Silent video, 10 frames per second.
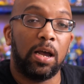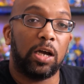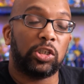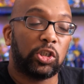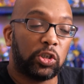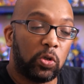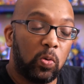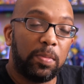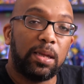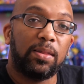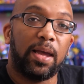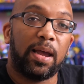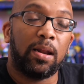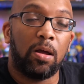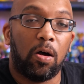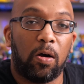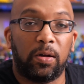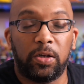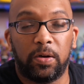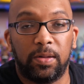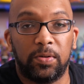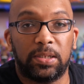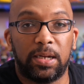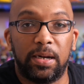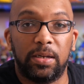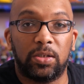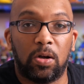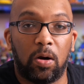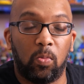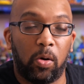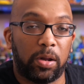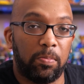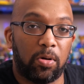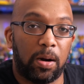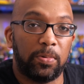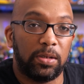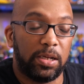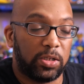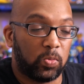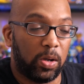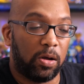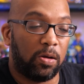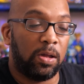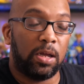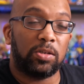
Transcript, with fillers: assuming that all your other settings are working properly as well.